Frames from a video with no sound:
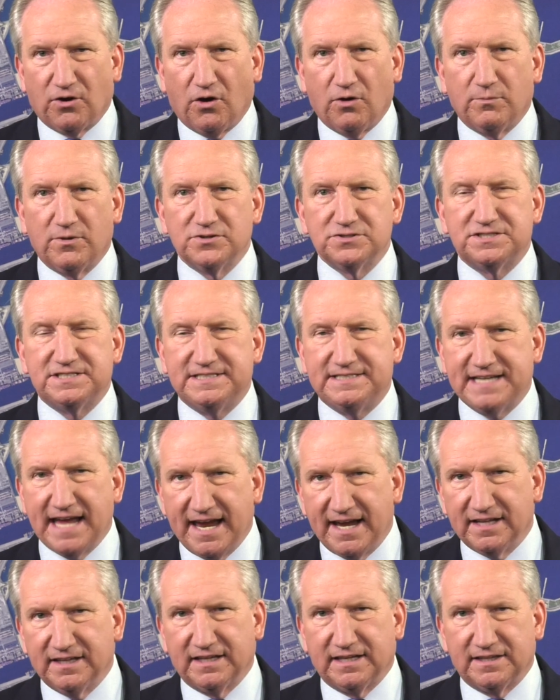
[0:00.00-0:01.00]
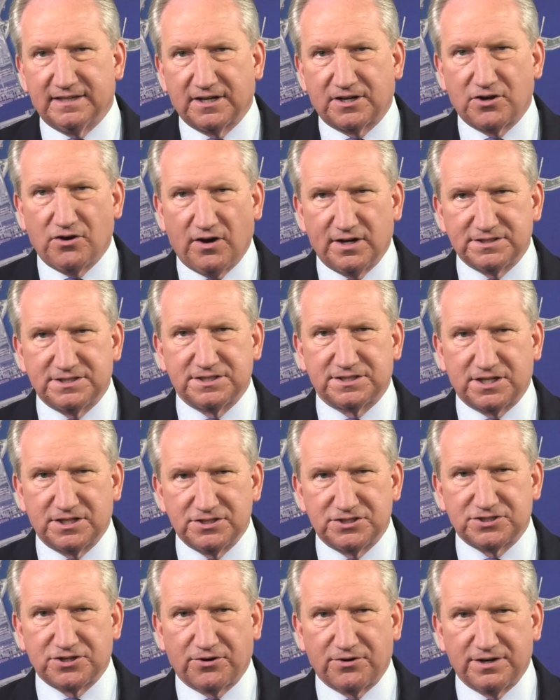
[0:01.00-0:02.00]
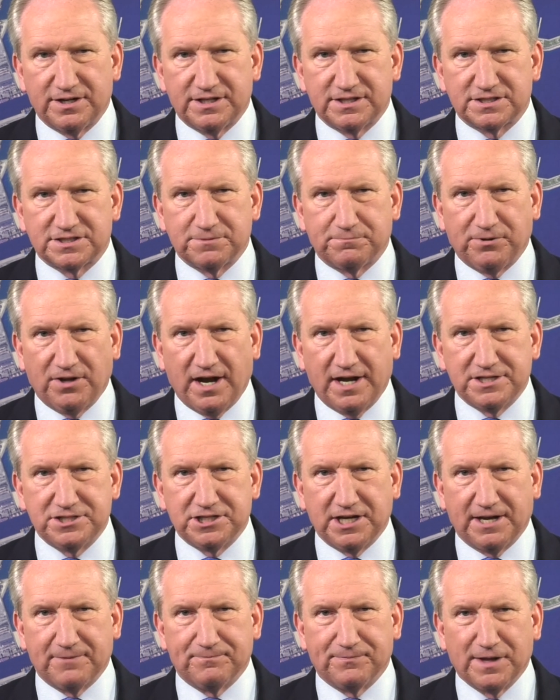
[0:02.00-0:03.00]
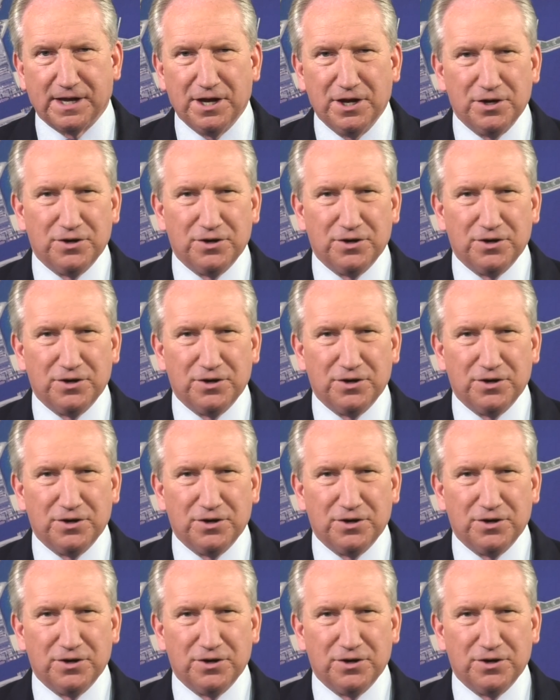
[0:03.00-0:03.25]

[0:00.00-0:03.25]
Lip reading: almost daily that causes concern in the supply chain.